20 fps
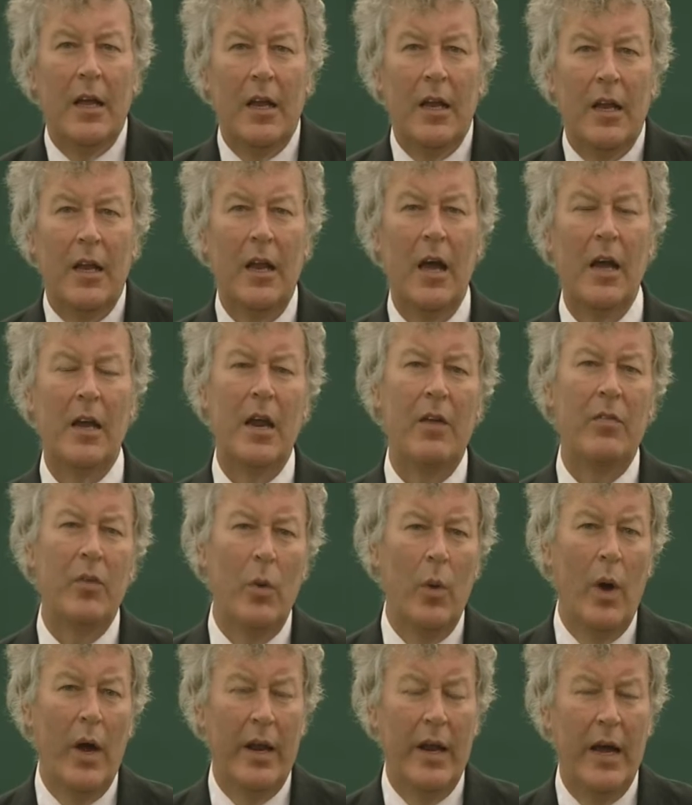Like
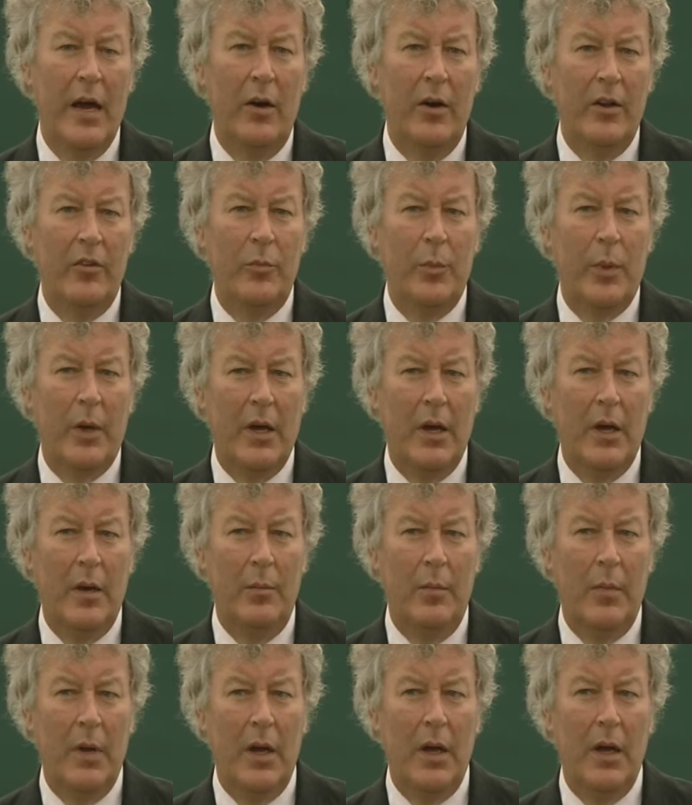everywhere now, it's
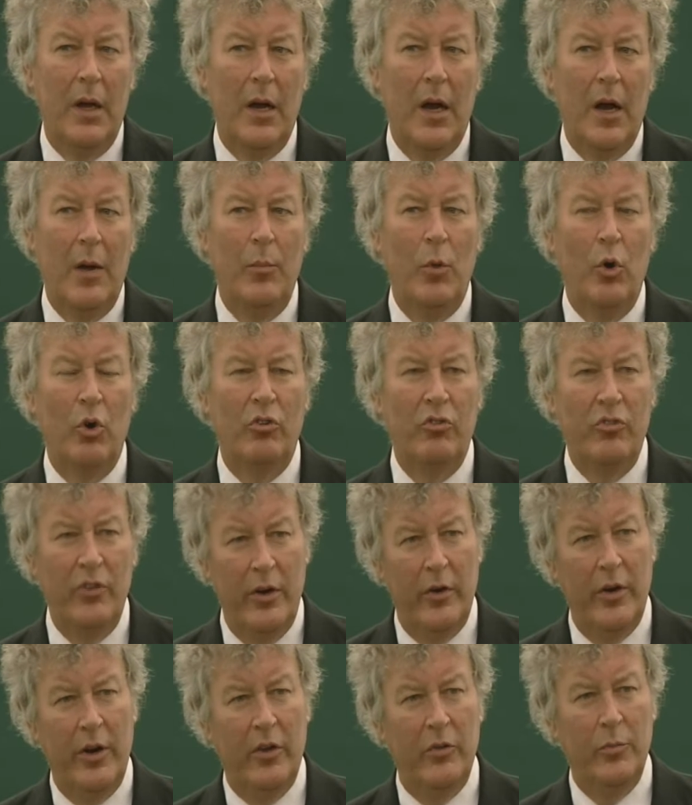become a more
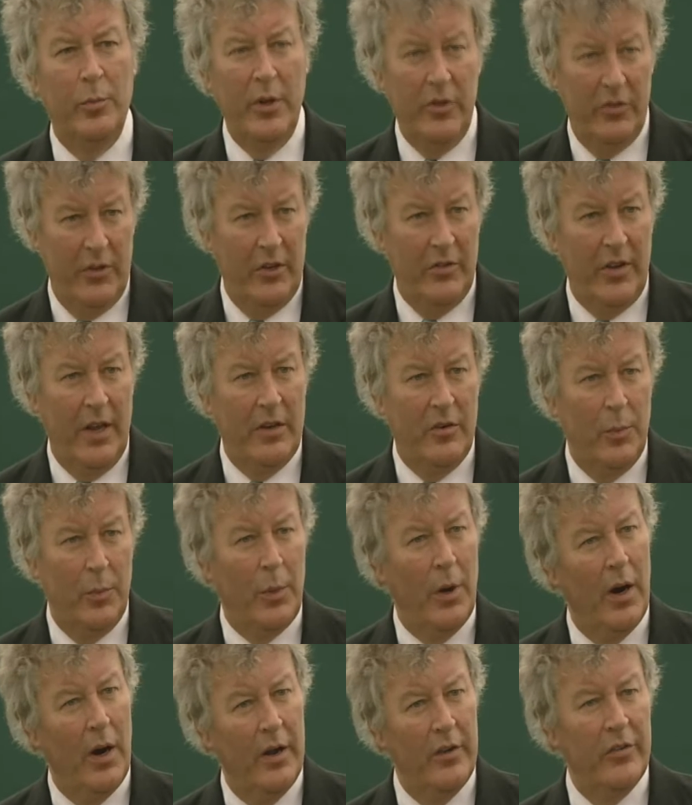serious business
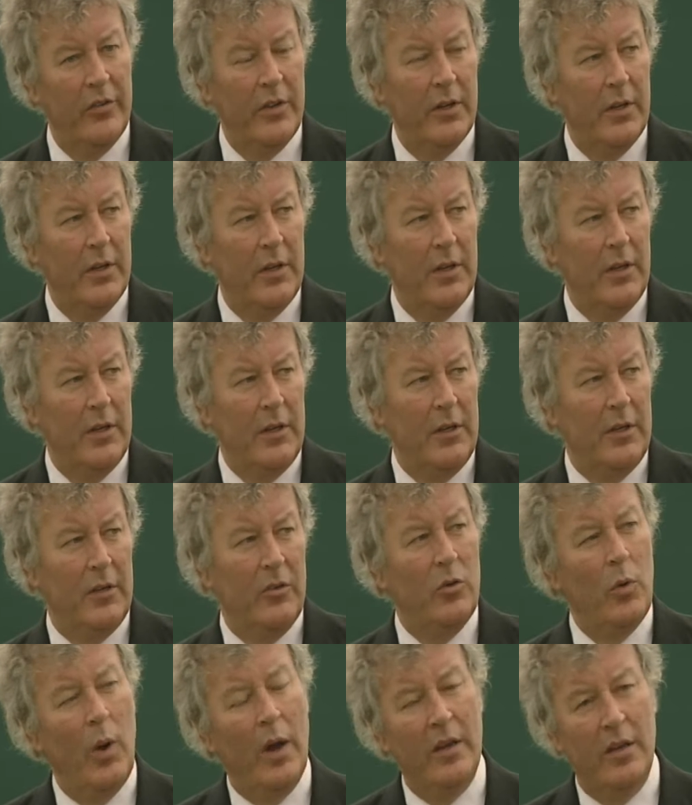enterprise. It's
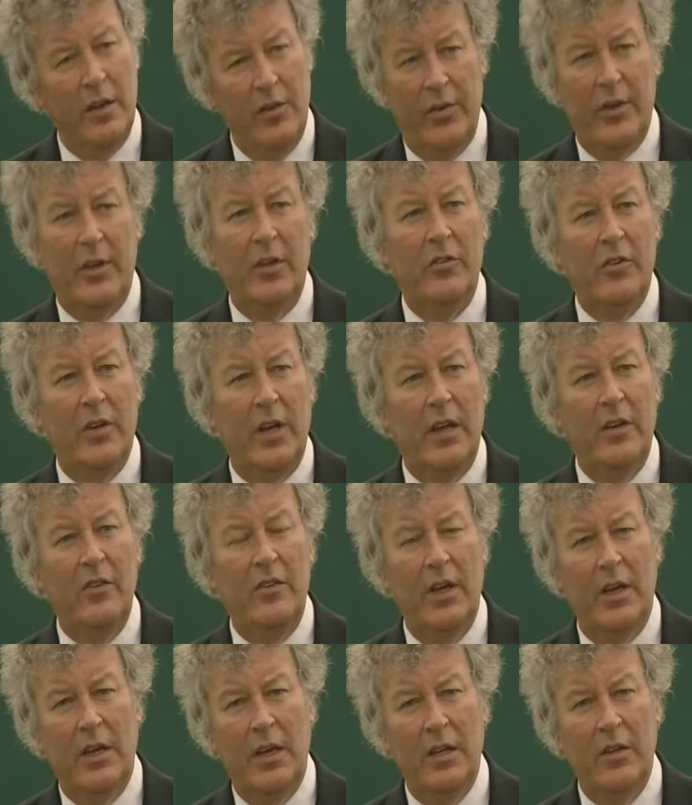quite difficult to get
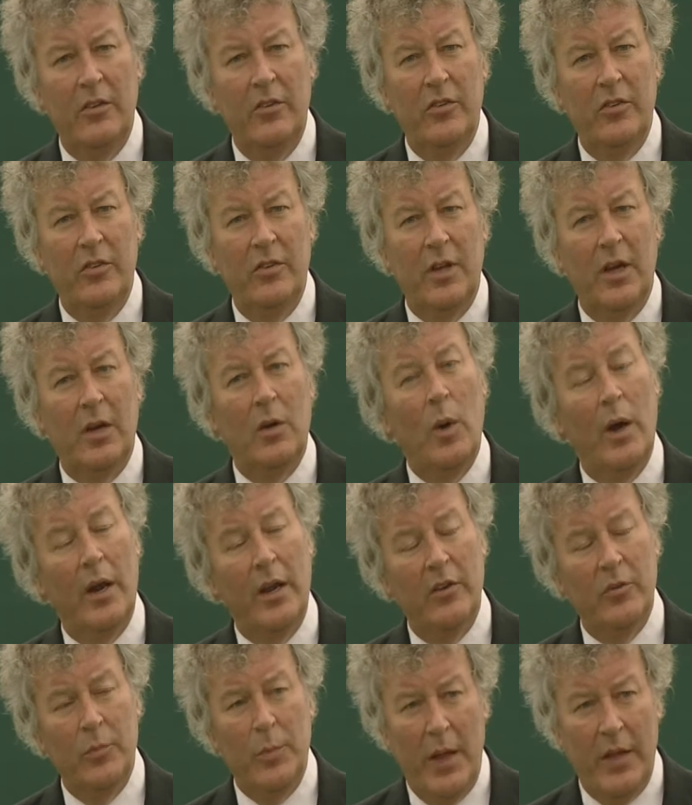tickets, they're quite
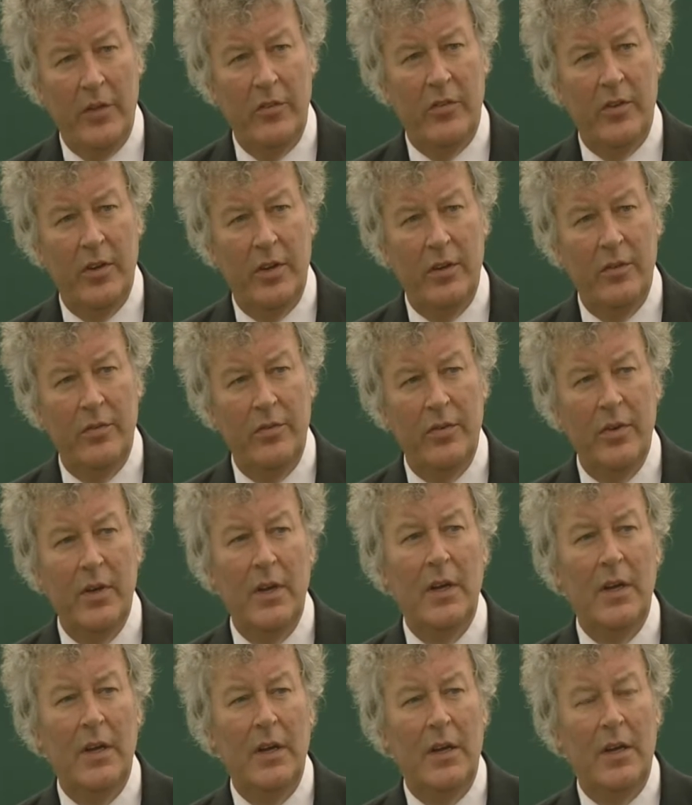expensive,
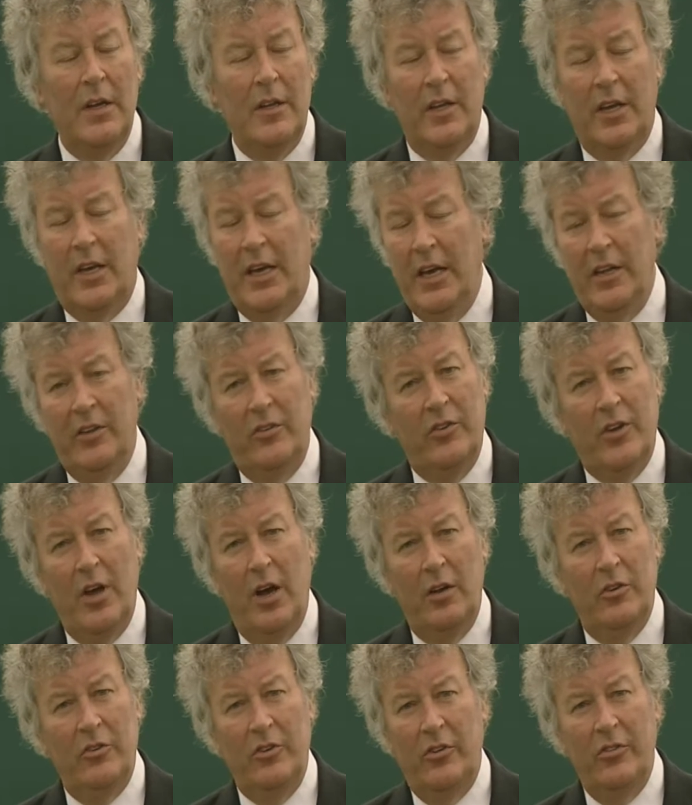the kids
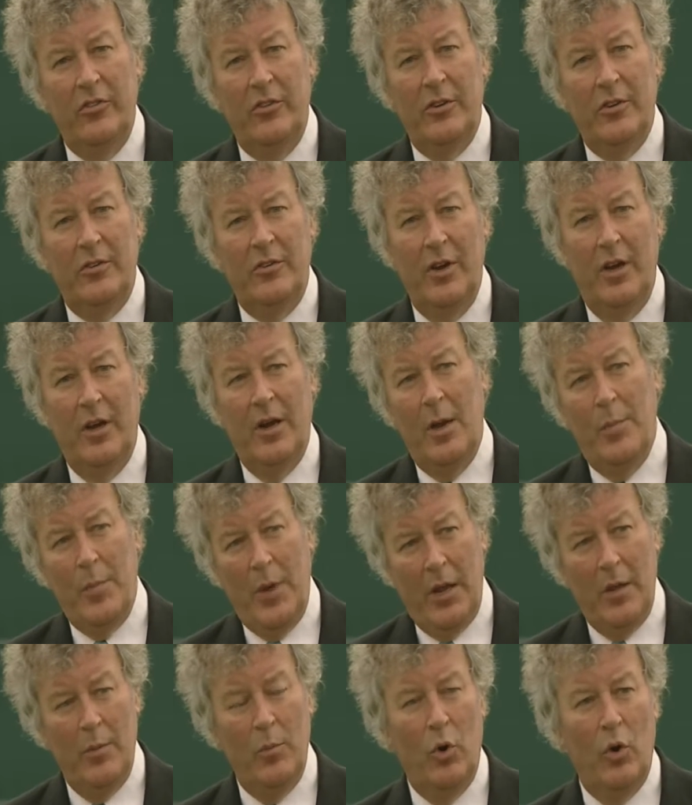can't just turn up
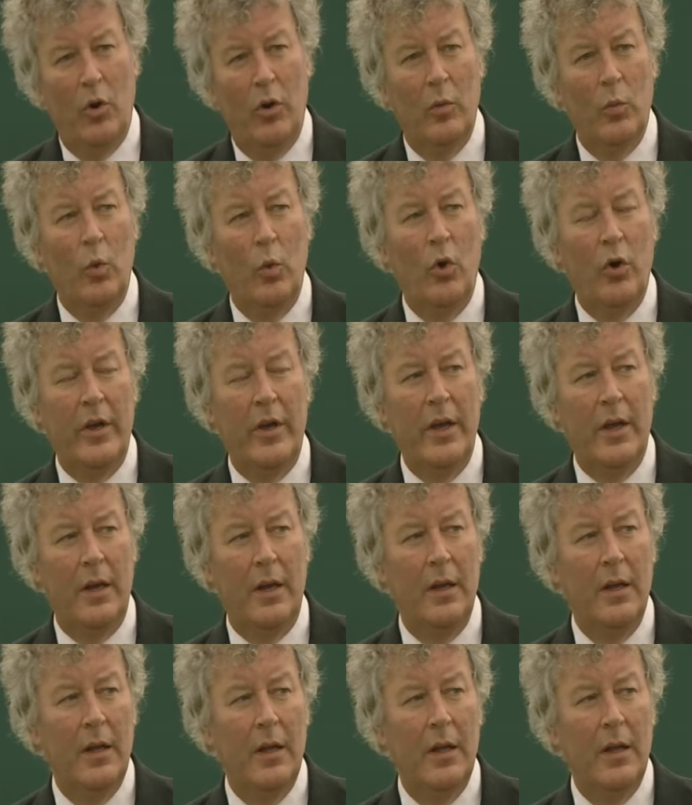anymore and walk in.